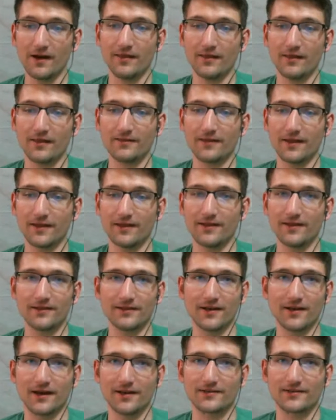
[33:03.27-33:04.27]
I think that Ian
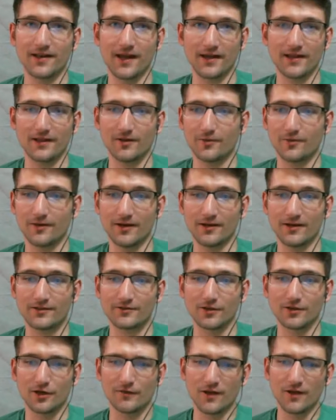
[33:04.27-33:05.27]
got exactly what he
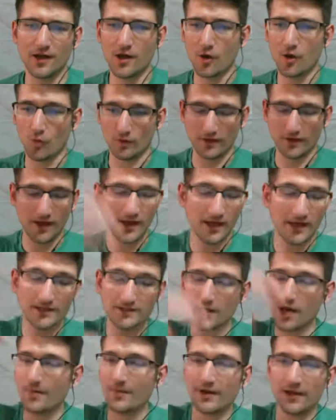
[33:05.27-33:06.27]
deserved. When
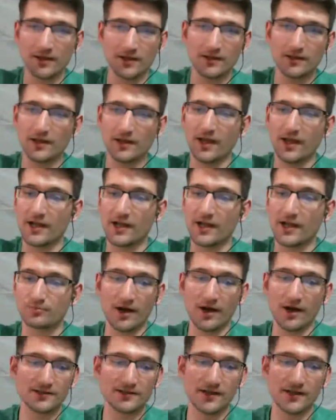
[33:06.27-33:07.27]
he's coming into the cage,
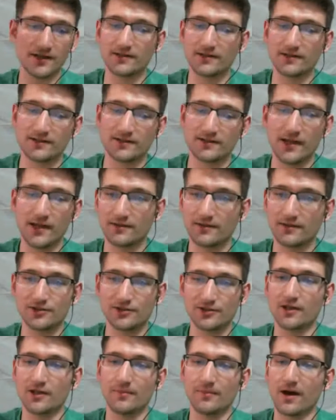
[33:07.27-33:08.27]
Brian Stan's saying the
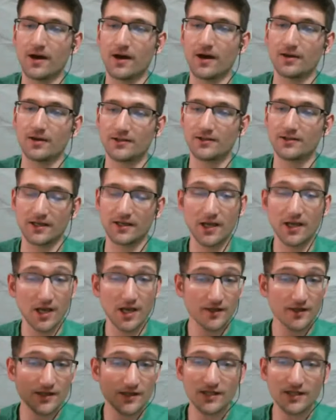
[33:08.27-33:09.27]
shit about him. He's like,
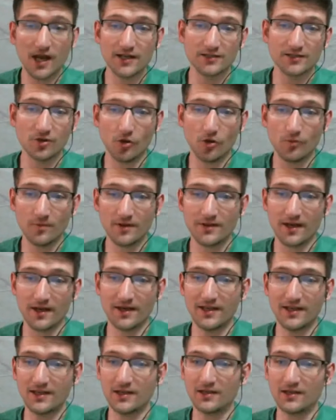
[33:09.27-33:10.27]
"This guy told me that
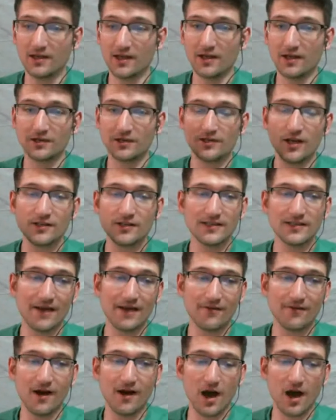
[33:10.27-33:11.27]
he doesn't
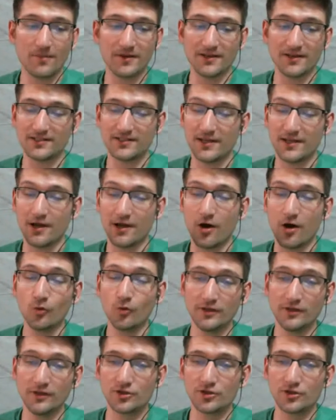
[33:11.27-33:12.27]
have hobbies. He
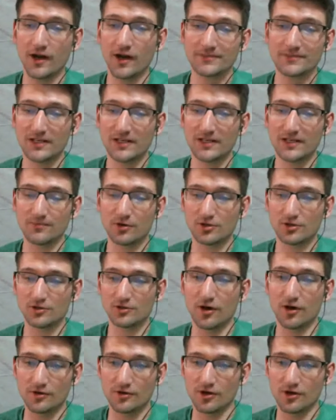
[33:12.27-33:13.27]
only trains mixed martial
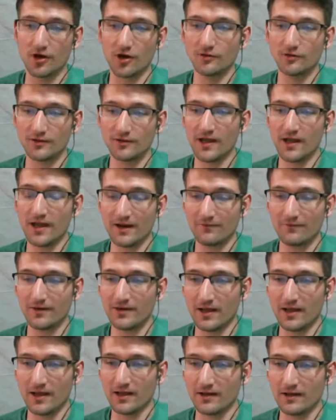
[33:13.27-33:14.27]
arts all day, every
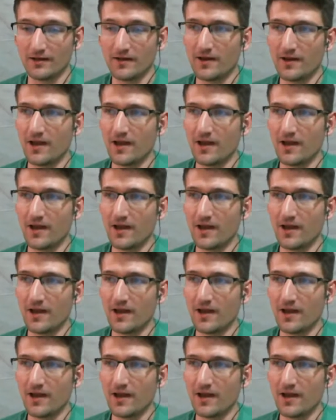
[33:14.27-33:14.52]
day."